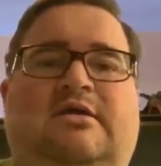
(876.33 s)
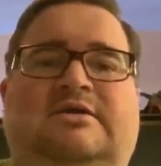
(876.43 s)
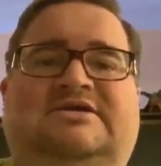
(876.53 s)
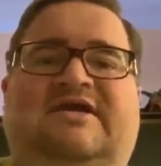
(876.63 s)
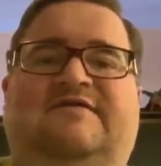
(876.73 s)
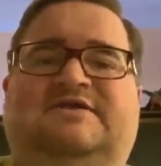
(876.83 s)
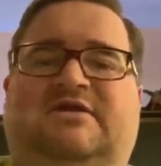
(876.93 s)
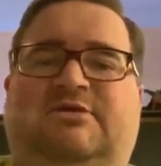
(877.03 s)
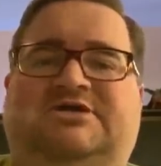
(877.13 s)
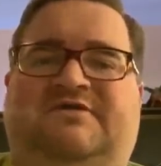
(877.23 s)
Save
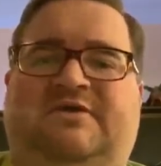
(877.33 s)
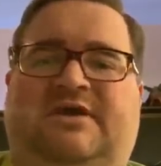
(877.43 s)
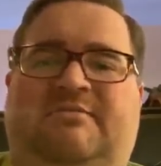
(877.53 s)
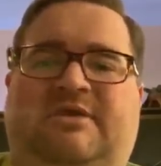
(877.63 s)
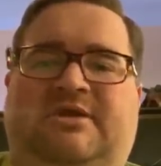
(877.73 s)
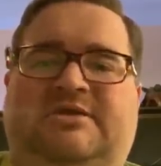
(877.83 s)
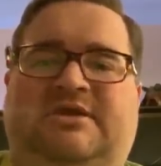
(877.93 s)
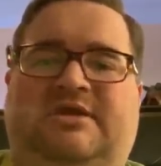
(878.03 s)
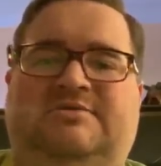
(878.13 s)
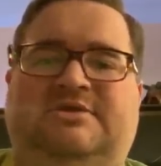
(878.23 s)
celebration. I've heard that a million
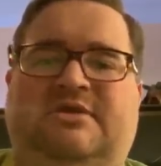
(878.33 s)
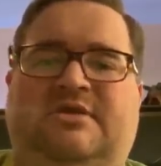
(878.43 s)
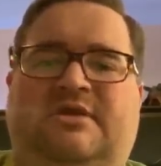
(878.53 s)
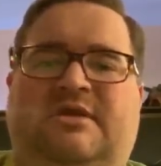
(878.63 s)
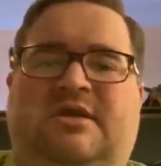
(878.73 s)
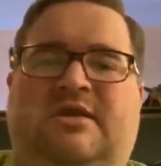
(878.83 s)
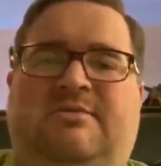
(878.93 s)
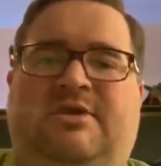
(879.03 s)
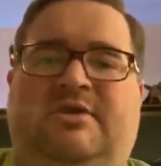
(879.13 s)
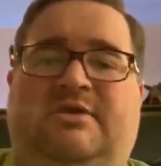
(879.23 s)
times.
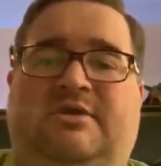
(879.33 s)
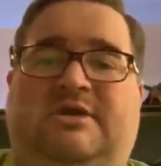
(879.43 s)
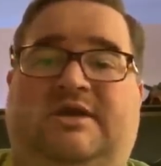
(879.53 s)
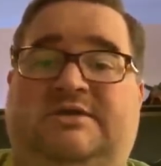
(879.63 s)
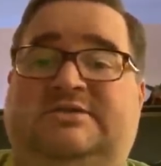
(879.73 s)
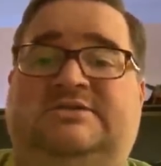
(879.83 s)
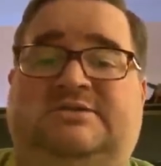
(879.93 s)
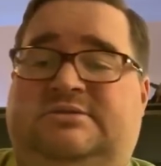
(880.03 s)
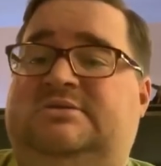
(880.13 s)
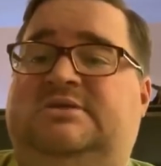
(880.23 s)
Amelia Clark is,
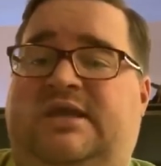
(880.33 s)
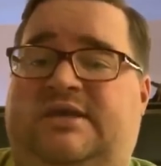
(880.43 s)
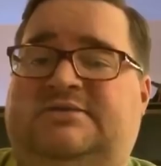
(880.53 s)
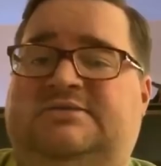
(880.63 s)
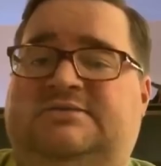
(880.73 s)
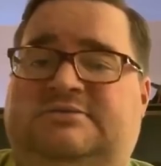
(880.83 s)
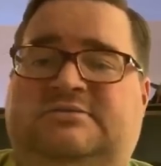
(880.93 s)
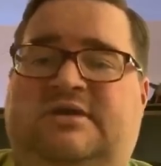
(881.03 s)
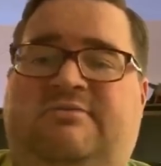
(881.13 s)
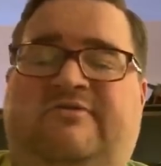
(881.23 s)
yes,
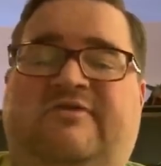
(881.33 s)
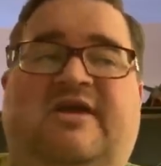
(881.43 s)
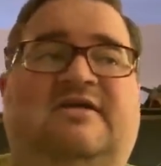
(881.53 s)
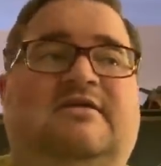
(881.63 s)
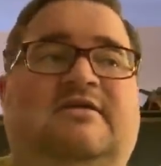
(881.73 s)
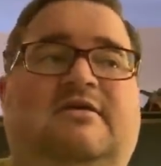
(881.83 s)
I'm a fan.